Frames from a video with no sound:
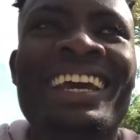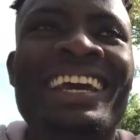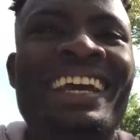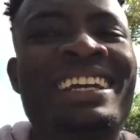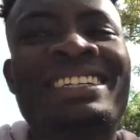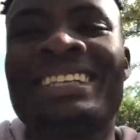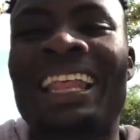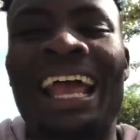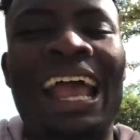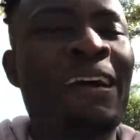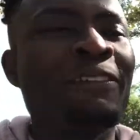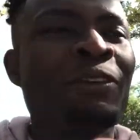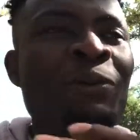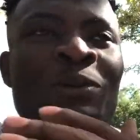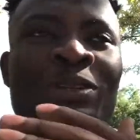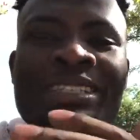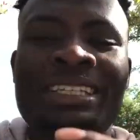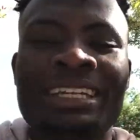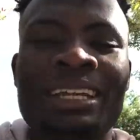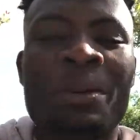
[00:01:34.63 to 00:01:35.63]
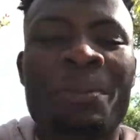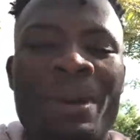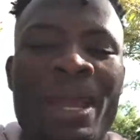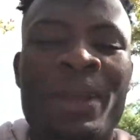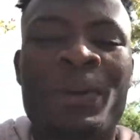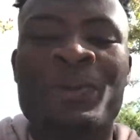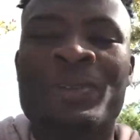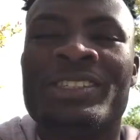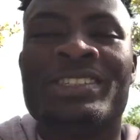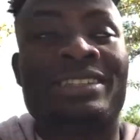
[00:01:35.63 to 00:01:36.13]
Because, like, after we seen the
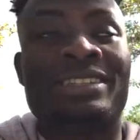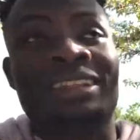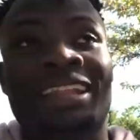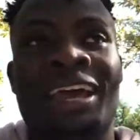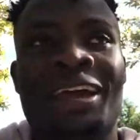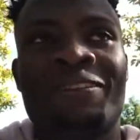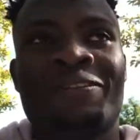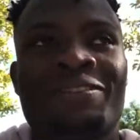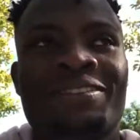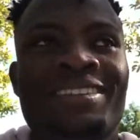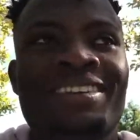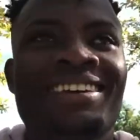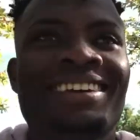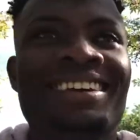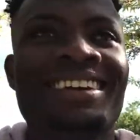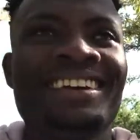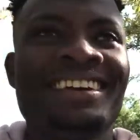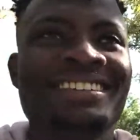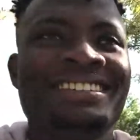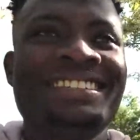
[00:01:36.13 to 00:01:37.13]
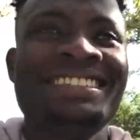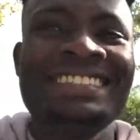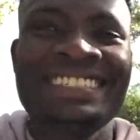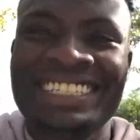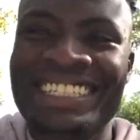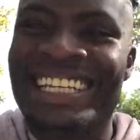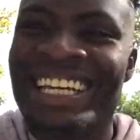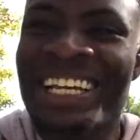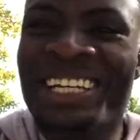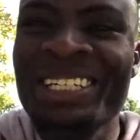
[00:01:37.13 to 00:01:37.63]
menu, we just left.
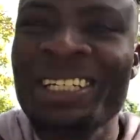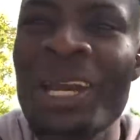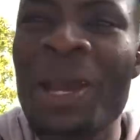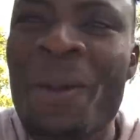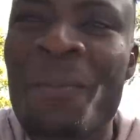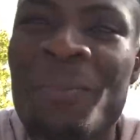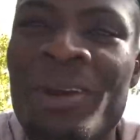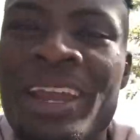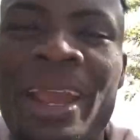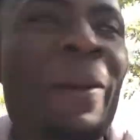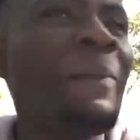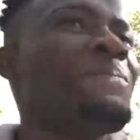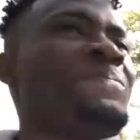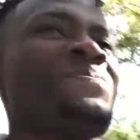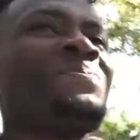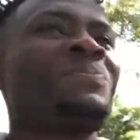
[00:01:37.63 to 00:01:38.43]
But, yeah.